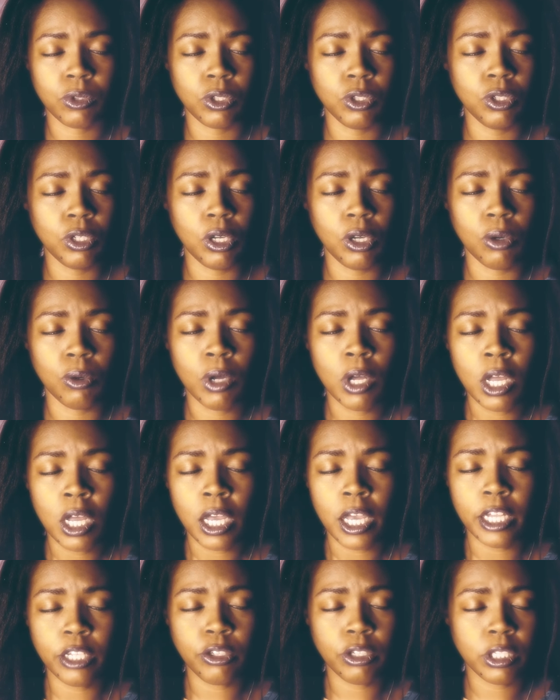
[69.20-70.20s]
you know,
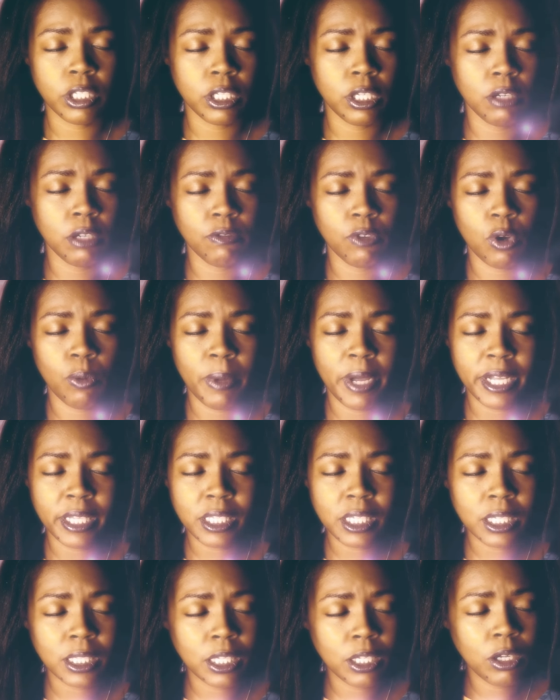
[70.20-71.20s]
interested in
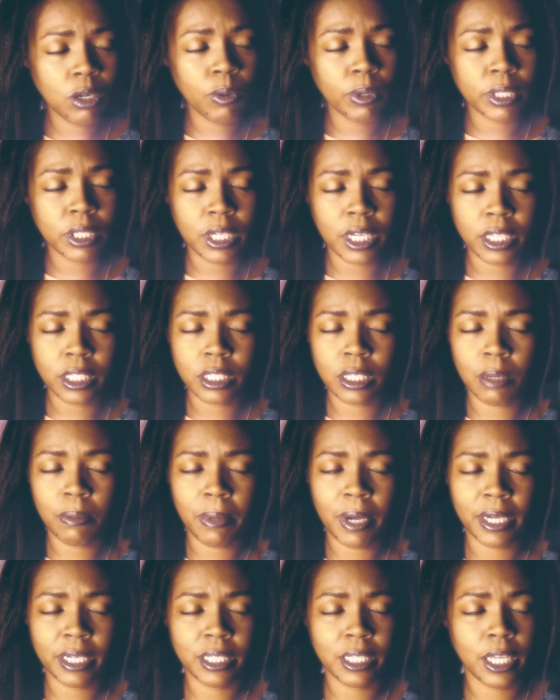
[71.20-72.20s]
romantically or whether that's
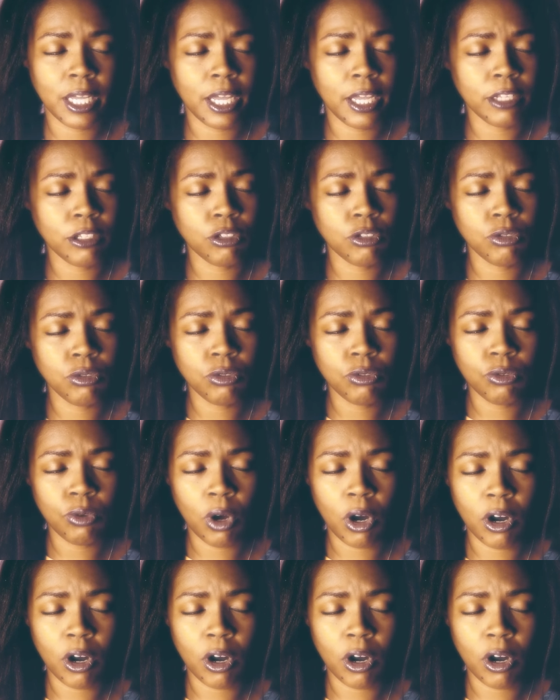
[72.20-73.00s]
somebody that you